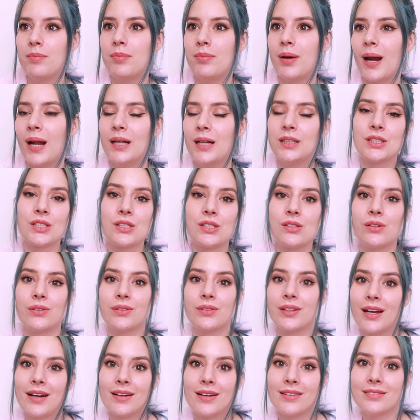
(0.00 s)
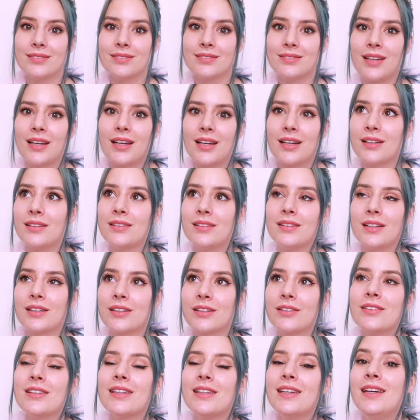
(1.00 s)
But I just don't care. Like
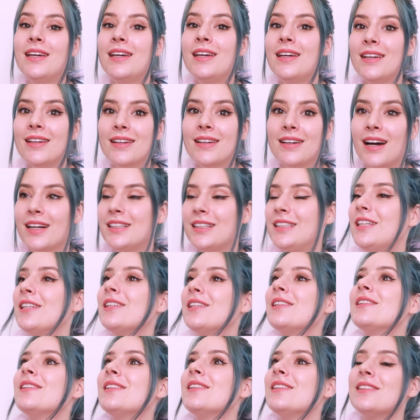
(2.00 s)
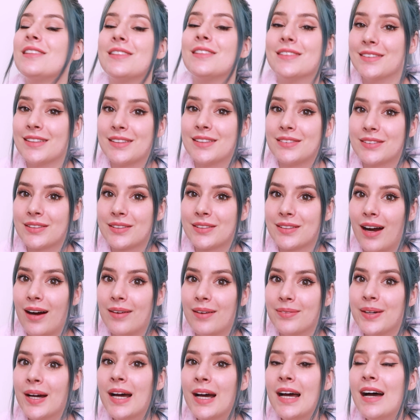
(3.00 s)
literally, I just don't give a
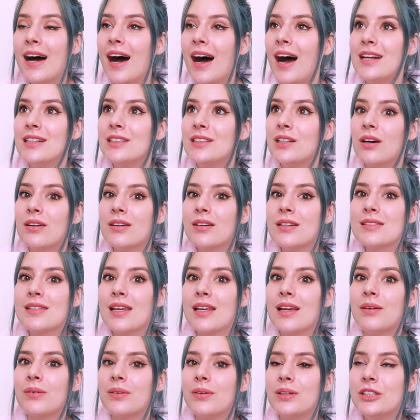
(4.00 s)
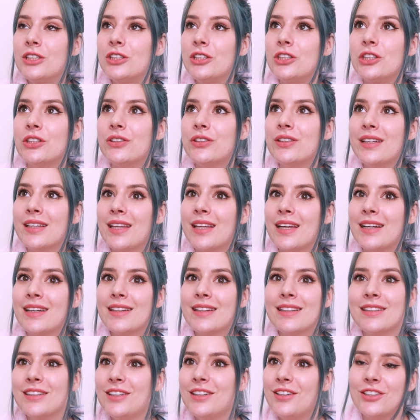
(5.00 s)
crap. I noticed like once you do it, like
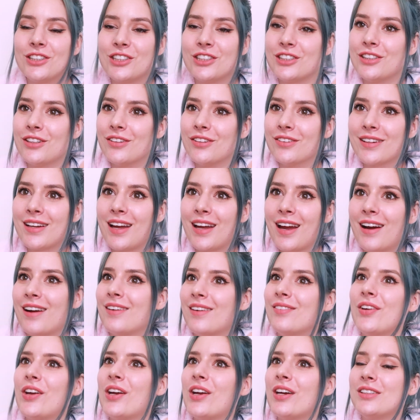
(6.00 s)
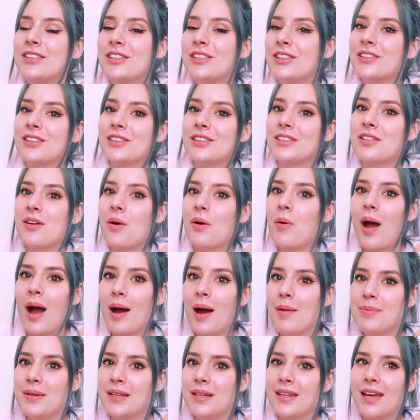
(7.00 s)
you just don't care because you're just so
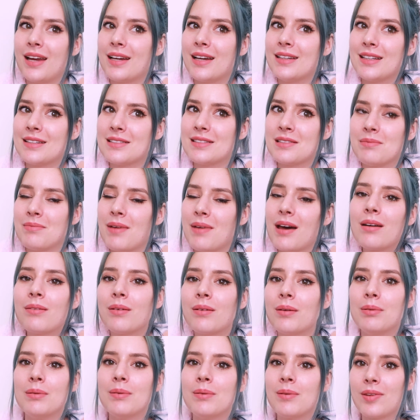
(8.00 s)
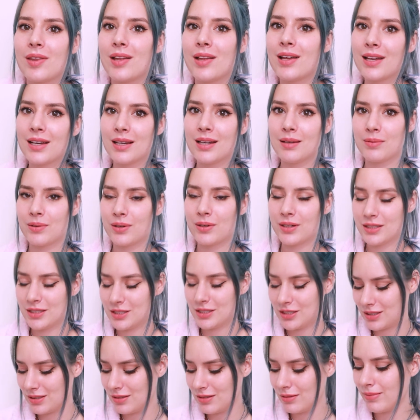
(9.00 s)
happy. Like it doesn't matter what people think anymore.
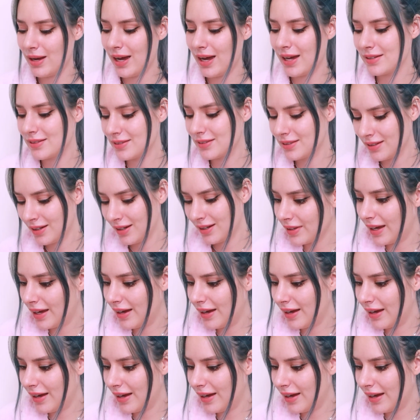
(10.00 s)
It's just the best.